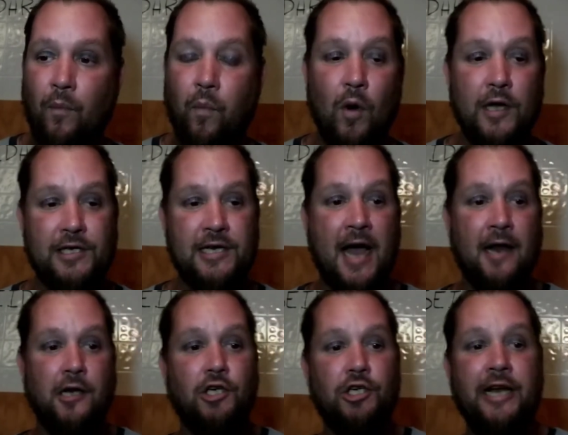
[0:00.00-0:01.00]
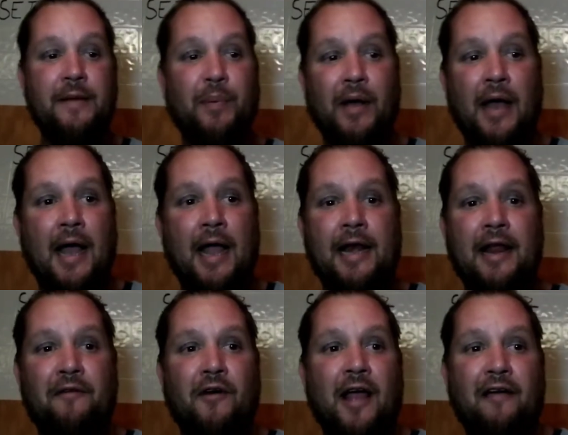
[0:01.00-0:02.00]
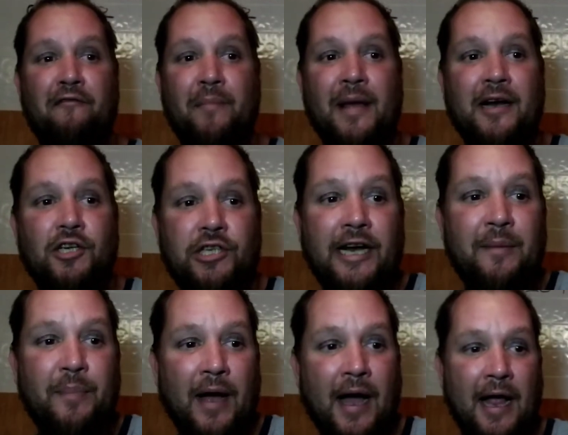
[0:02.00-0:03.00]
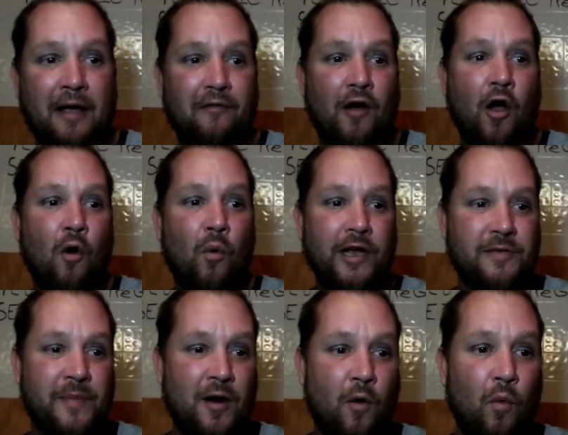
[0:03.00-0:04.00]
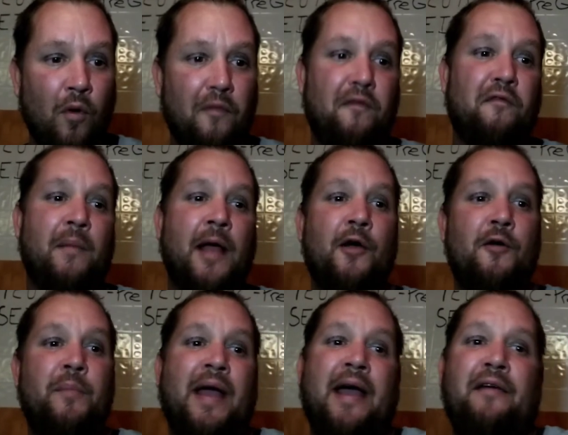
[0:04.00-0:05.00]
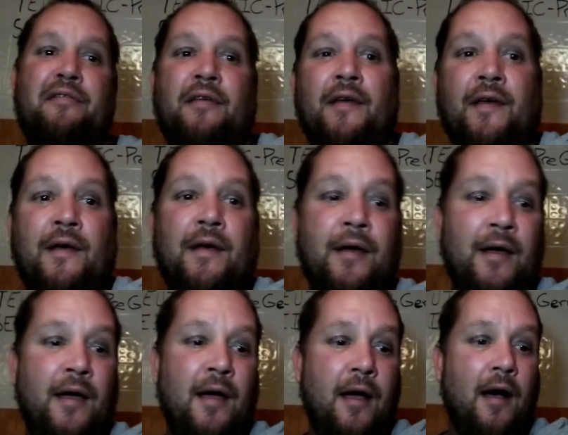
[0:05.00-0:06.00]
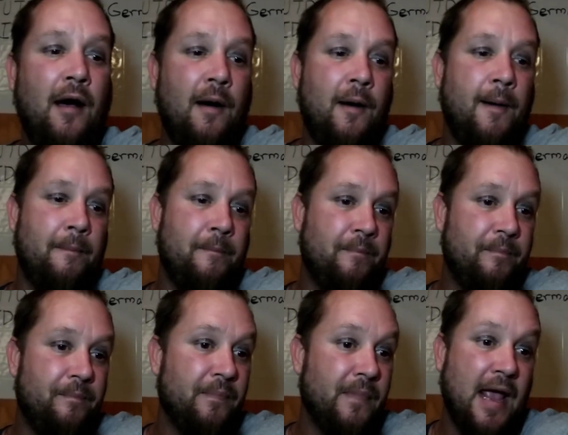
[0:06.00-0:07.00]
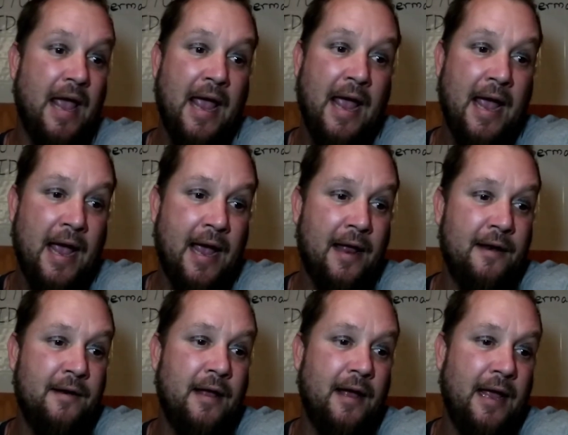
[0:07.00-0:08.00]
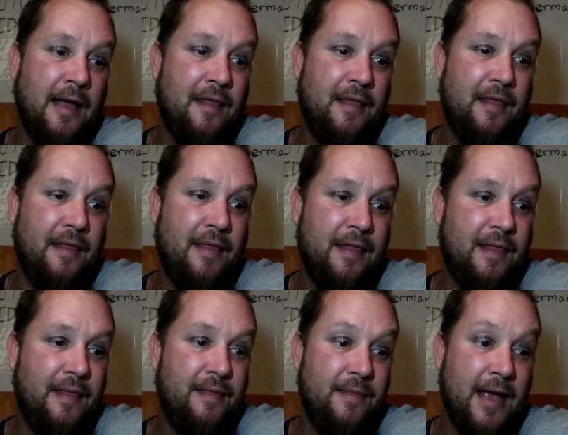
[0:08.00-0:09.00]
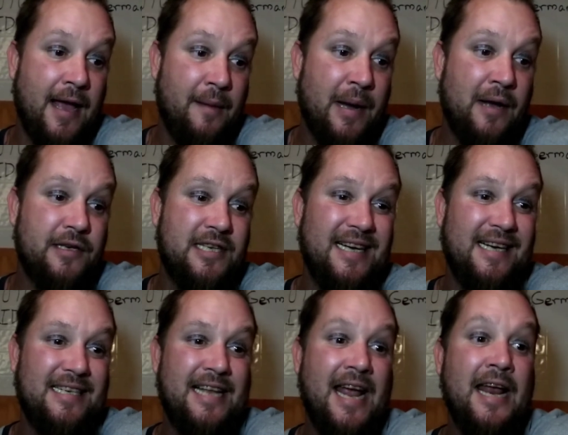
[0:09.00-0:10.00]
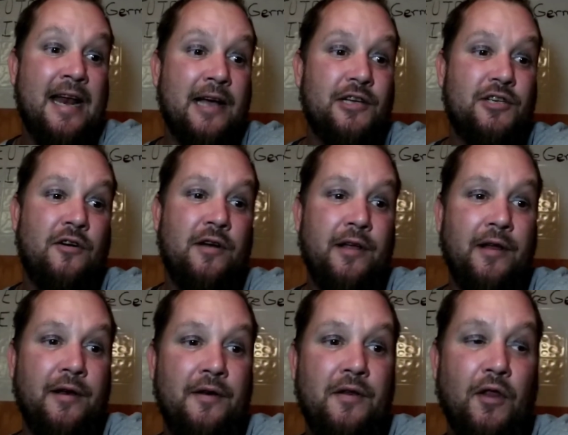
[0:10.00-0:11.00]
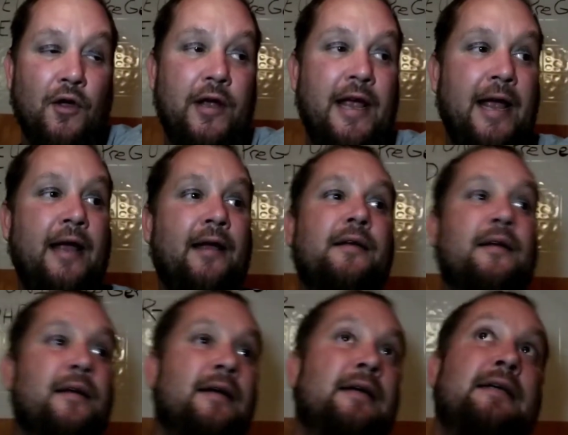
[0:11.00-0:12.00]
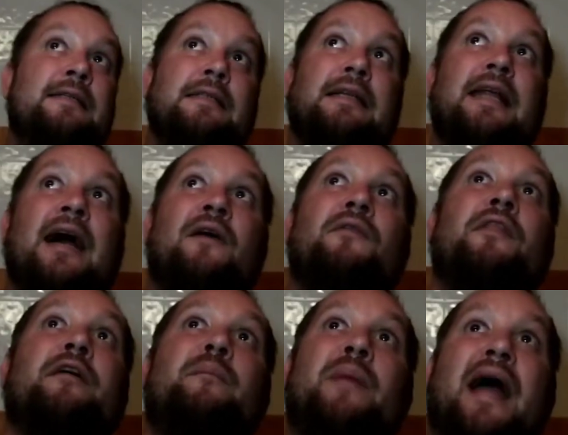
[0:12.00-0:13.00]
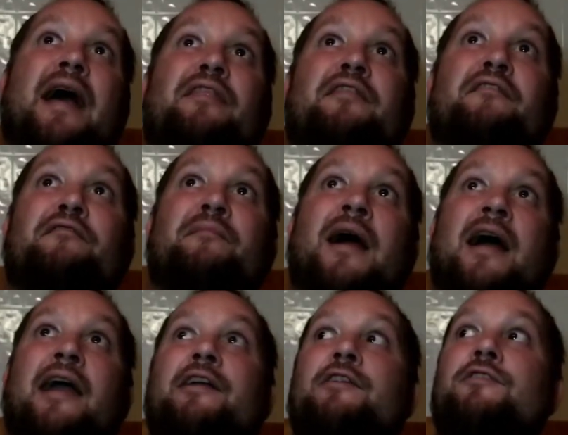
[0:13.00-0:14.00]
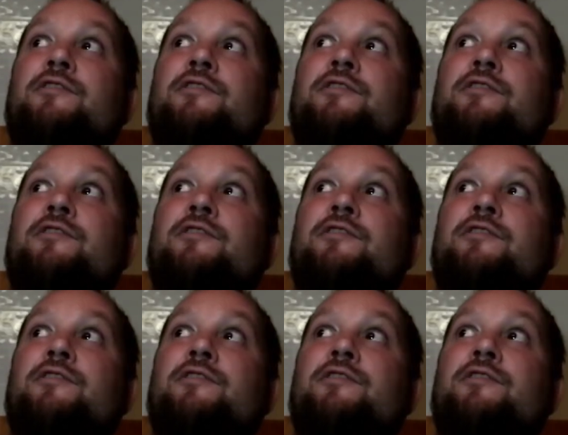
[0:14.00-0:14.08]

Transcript: was not a sheep. I never have been a sheep. I have always been a wolf of my own path. Um, and at about 16, I started looking down the path of my